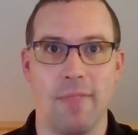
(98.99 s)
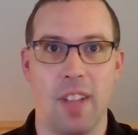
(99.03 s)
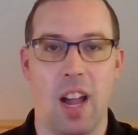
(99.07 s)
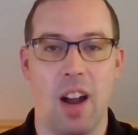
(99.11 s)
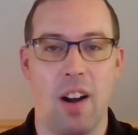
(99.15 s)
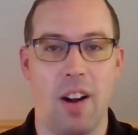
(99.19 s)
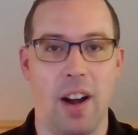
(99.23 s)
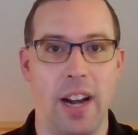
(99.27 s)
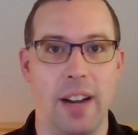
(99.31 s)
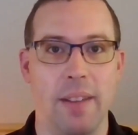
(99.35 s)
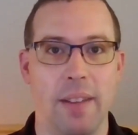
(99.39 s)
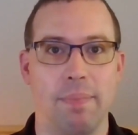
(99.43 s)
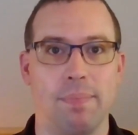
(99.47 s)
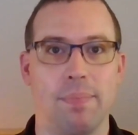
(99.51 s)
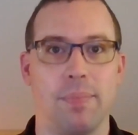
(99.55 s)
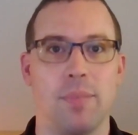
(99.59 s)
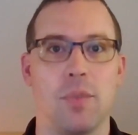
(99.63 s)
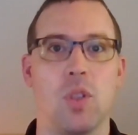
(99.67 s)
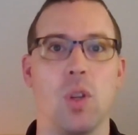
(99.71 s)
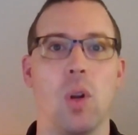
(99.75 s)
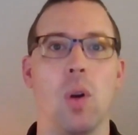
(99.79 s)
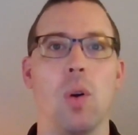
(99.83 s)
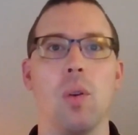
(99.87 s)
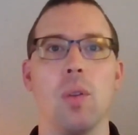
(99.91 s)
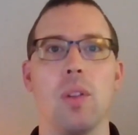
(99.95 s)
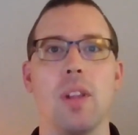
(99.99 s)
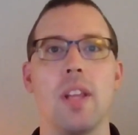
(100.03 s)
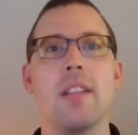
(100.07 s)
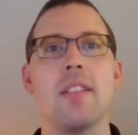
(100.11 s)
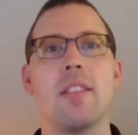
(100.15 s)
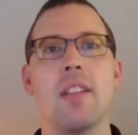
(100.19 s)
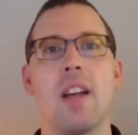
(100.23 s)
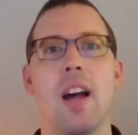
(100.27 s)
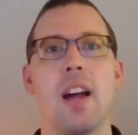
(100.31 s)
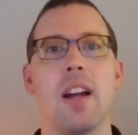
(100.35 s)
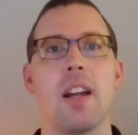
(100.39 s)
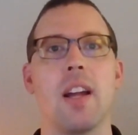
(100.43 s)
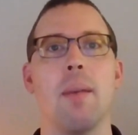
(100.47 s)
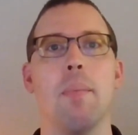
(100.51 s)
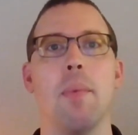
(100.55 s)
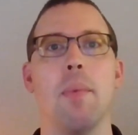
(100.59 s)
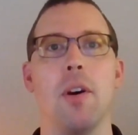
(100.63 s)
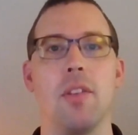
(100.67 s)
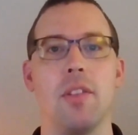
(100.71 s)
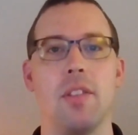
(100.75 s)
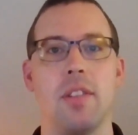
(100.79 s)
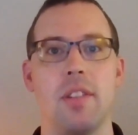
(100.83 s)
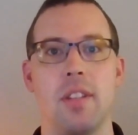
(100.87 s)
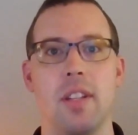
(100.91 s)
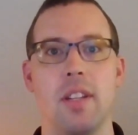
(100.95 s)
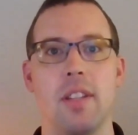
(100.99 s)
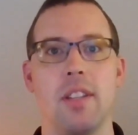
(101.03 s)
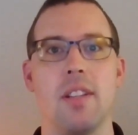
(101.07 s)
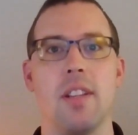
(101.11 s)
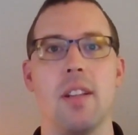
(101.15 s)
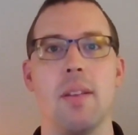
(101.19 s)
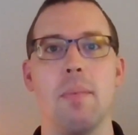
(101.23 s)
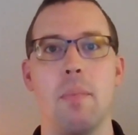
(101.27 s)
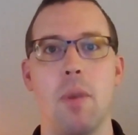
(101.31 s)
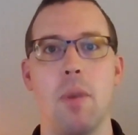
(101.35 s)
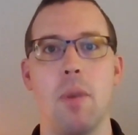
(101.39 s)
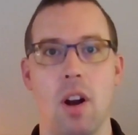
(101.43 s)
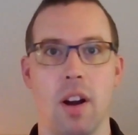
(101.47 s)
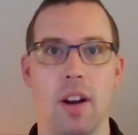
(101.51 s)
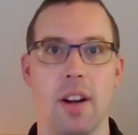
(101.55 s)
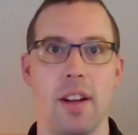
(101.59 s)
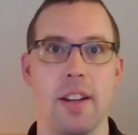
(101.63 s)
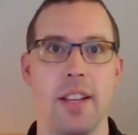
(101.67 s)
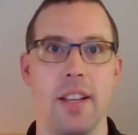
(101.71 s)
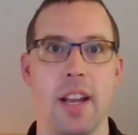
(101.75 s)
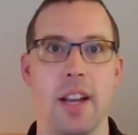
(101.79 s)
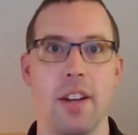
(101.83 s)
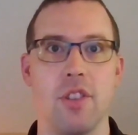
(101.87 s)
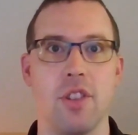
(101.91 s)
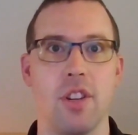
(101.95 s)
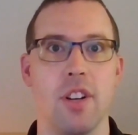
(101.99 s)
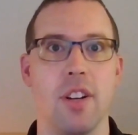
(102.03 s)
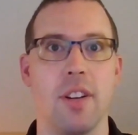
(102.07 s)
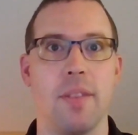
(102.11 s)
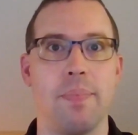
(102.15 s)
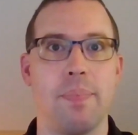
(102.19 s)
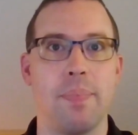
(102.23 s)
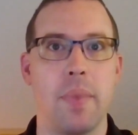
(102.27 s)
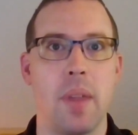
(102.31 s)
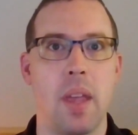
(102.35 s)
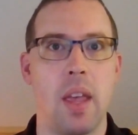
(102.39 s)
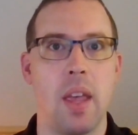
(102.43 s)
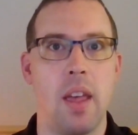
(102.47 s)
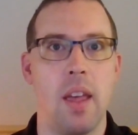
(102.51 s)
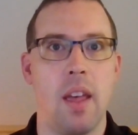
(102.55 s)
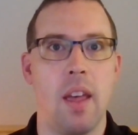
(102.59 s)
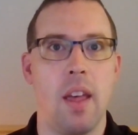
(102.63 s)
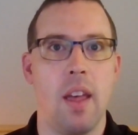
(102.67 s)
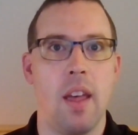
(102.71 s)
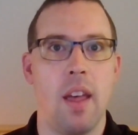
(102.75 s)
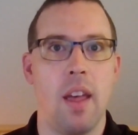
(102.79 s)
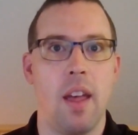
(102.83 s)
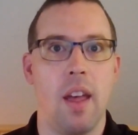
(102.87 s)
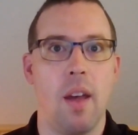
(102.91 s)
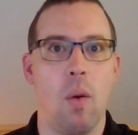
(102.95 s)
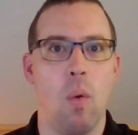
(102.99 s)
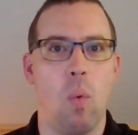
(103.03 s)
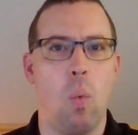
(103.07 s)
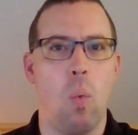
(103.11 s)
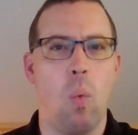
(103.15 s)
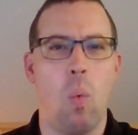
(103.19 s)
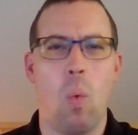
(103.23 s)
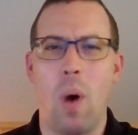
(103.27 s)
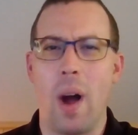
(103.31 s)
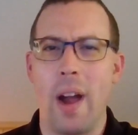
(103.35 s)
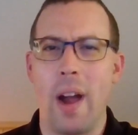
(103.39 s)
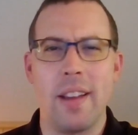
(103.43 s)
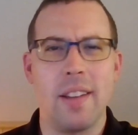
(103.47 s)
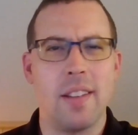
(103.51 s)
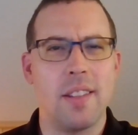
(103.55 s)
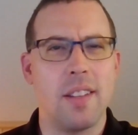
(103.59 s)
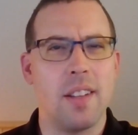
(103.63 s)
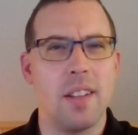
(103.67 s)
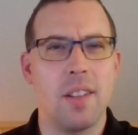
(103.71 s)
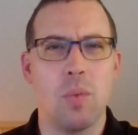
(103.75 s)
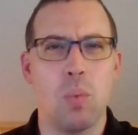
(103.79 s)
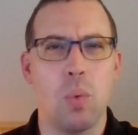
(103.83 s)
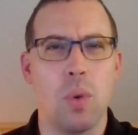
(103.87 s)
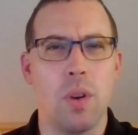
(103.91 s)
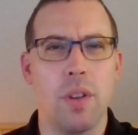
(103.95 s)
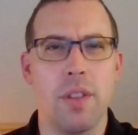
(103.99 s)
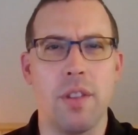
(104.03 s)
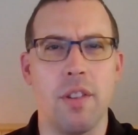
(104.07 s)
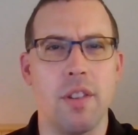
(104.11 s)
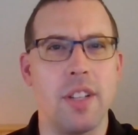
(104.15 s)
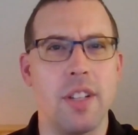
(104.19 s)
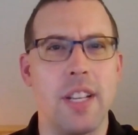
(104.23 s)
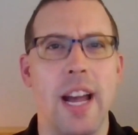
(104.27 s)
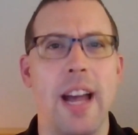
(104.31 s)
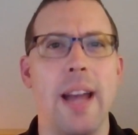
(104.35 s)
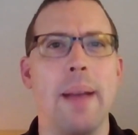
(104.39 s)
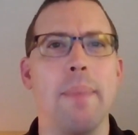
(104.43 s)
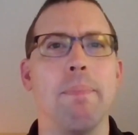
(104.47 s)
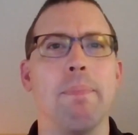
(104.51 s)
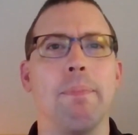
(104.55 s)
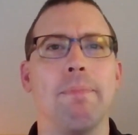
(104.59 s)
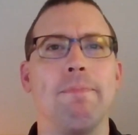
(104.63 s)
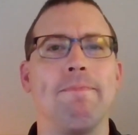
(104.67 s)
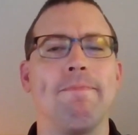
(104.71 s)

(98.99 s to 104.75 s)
All right, so let's talk about system architecture. Why is this worth your time?